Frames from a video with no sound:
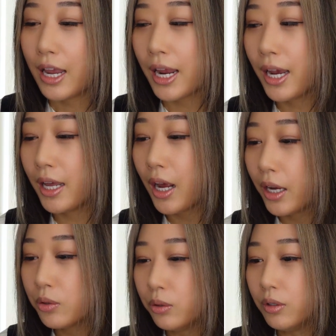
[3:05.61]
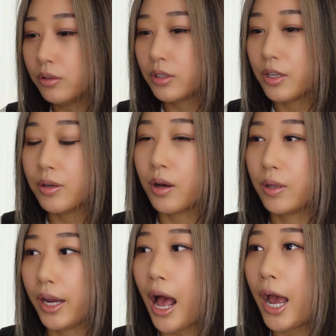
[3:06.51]
And I told Yuko,
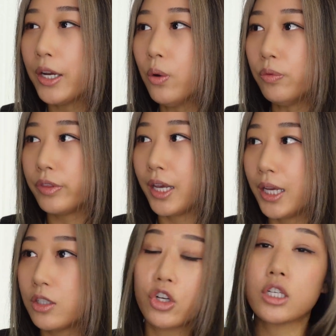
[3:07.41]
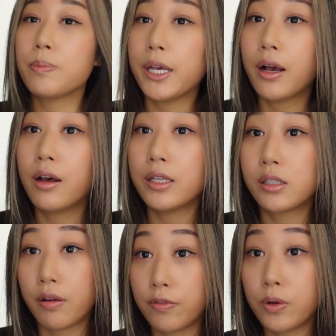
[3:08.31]
like, I don't think just because
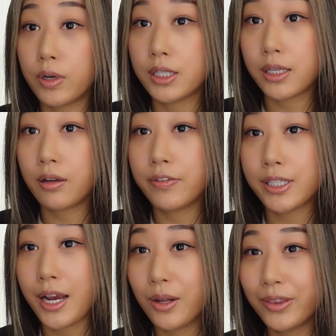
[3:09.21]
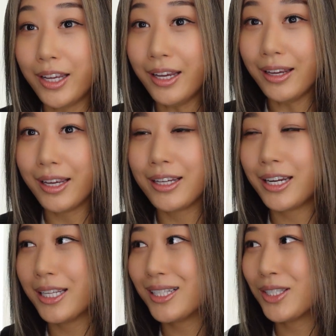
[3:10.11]
the food itself is healthy, it
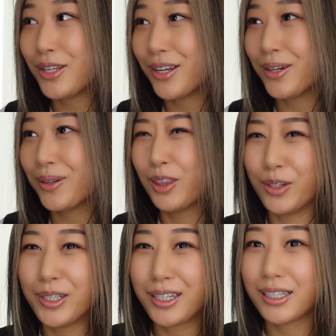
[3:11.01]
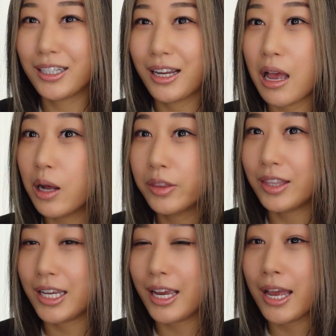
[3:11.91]
needs to look
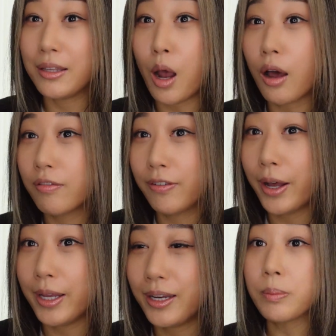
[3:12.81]
healthy and not fun.